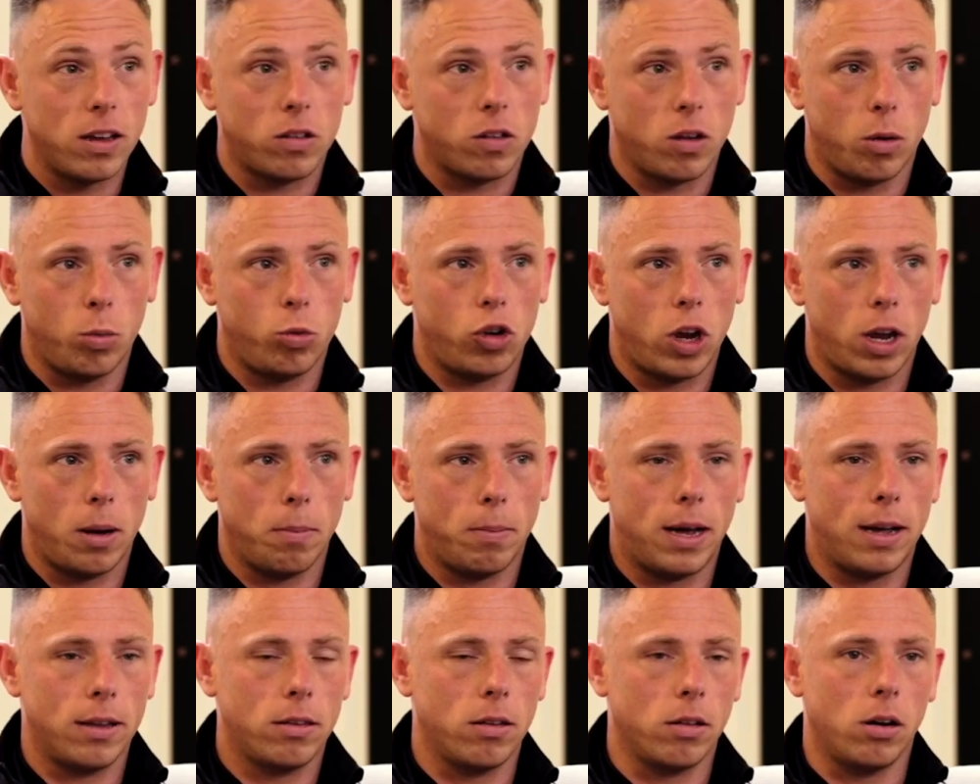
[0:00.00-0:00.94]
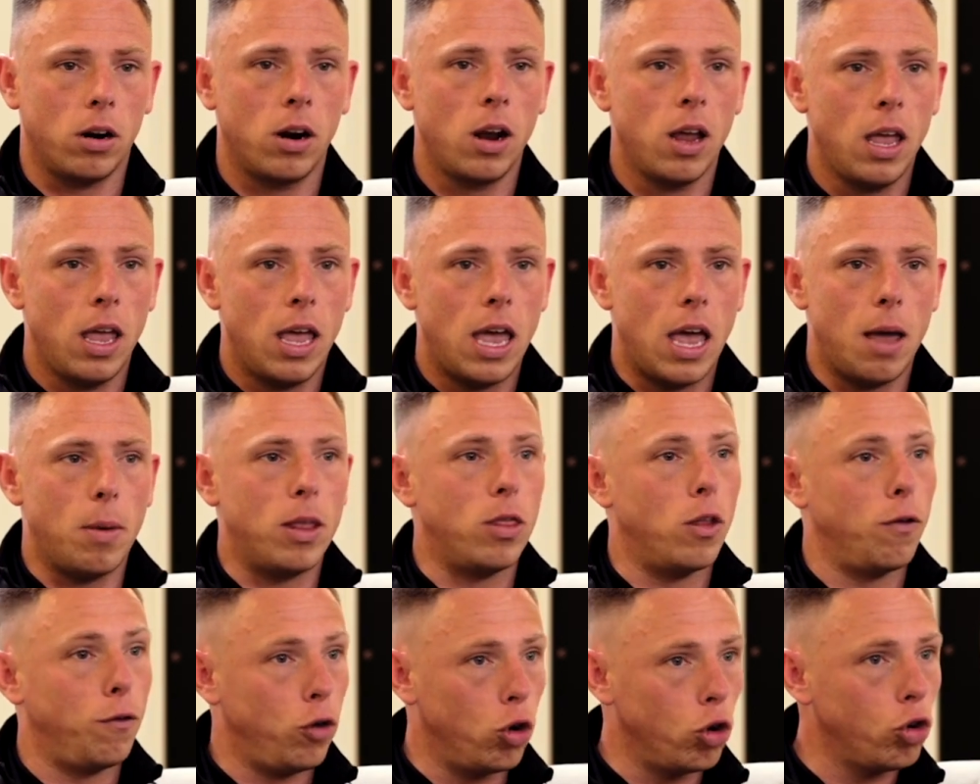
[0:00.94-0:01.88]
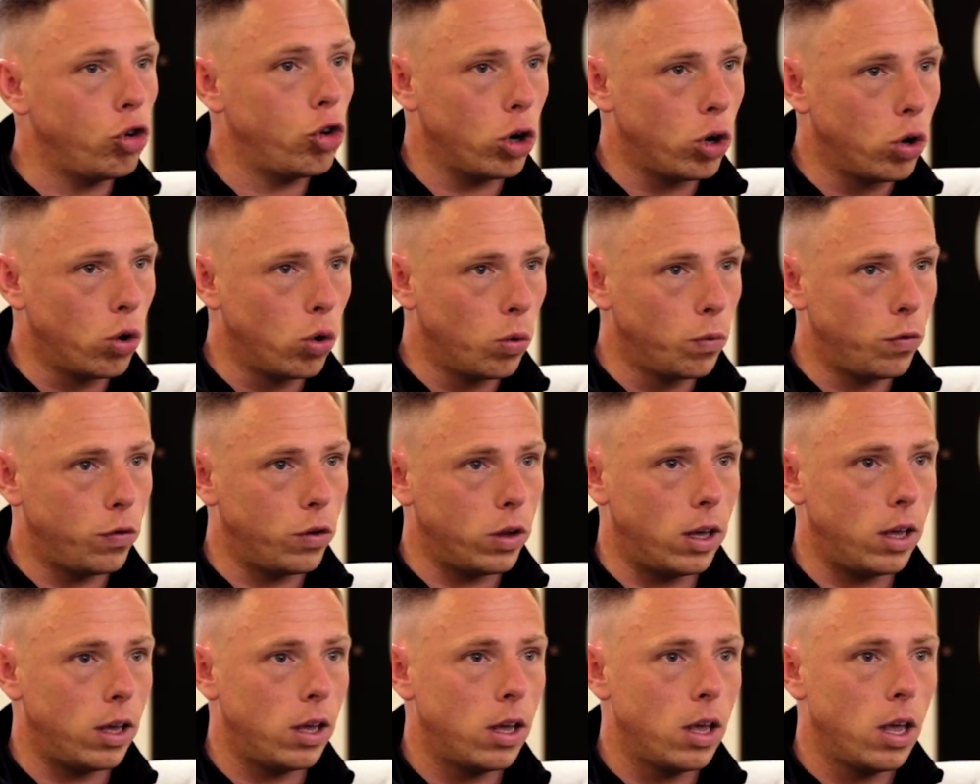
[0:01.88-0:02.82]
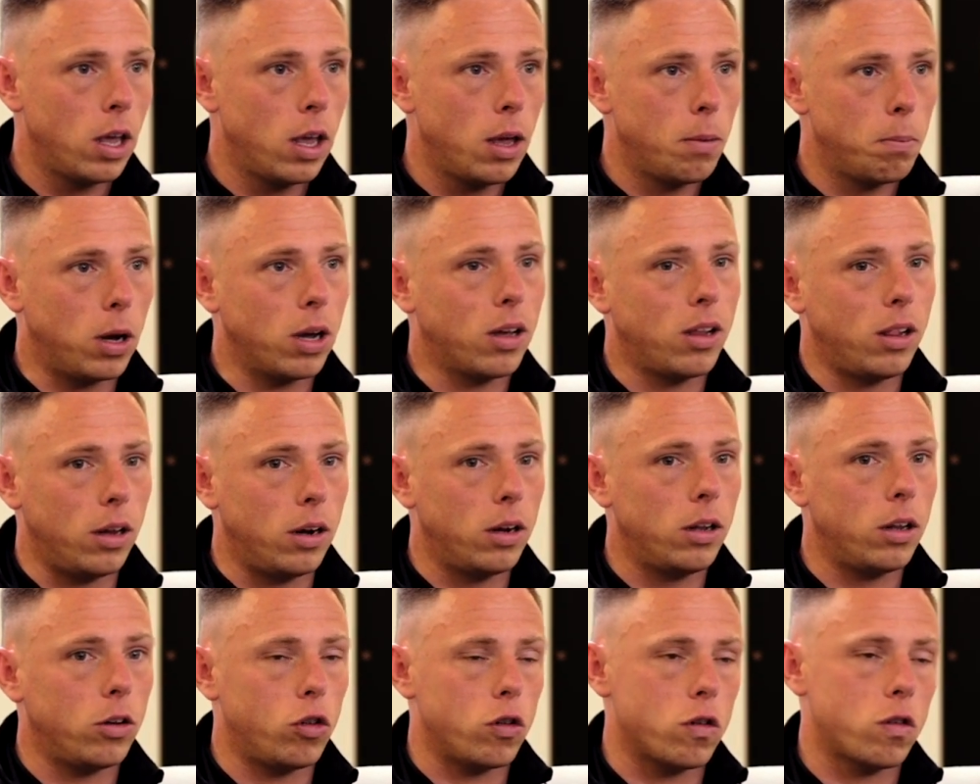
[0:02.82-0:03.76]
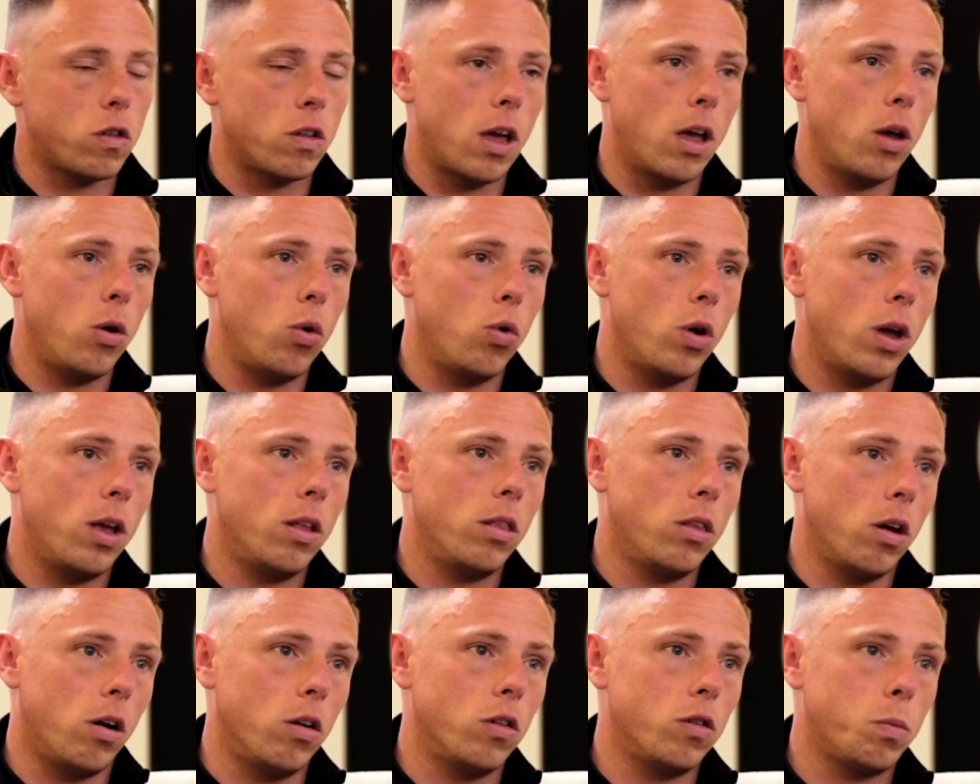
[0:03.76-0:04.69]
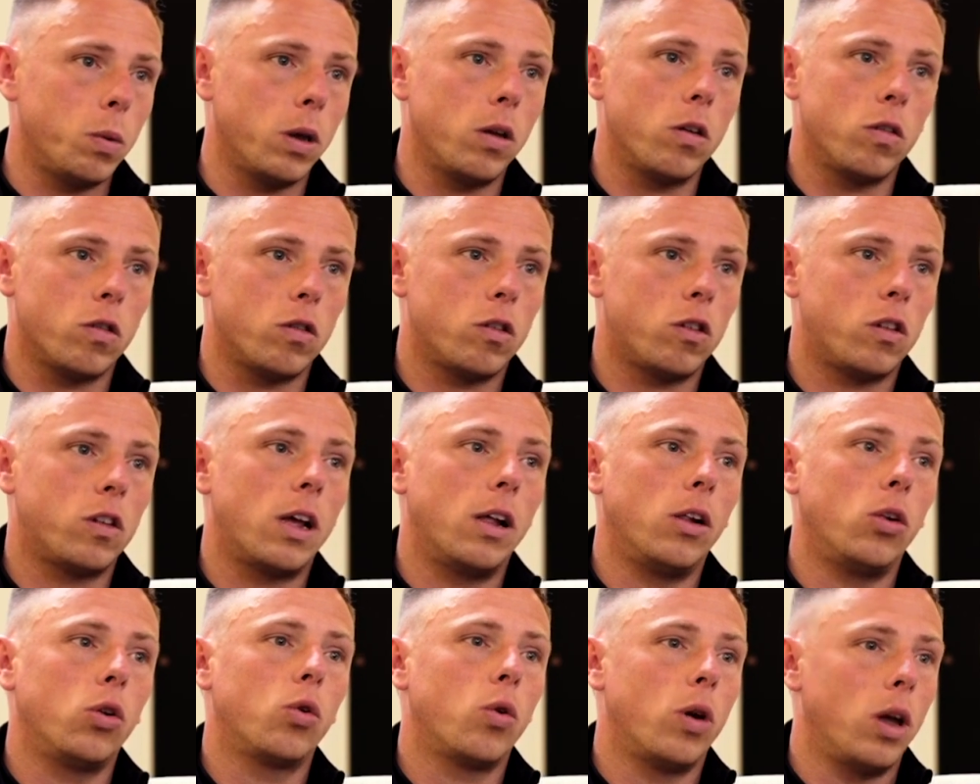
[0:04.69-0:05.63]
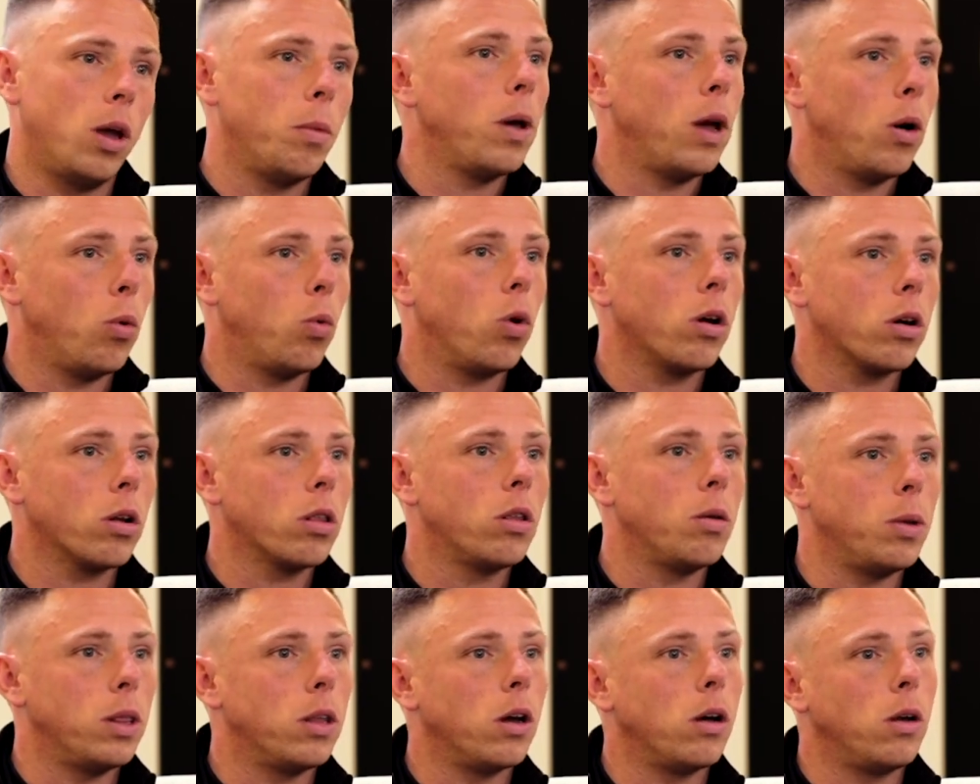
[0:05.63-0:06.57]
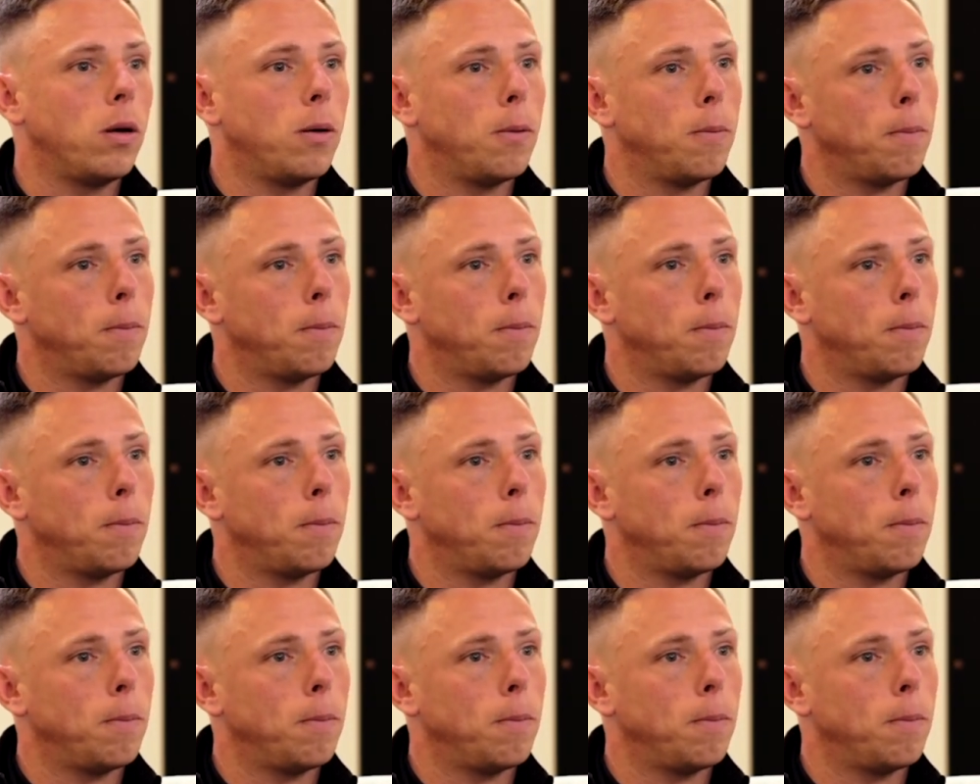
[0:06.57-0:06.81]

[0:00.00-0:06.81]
subject matter in the future, hopefully. But clearly just now it does, because there's still quite a bit of work to be done.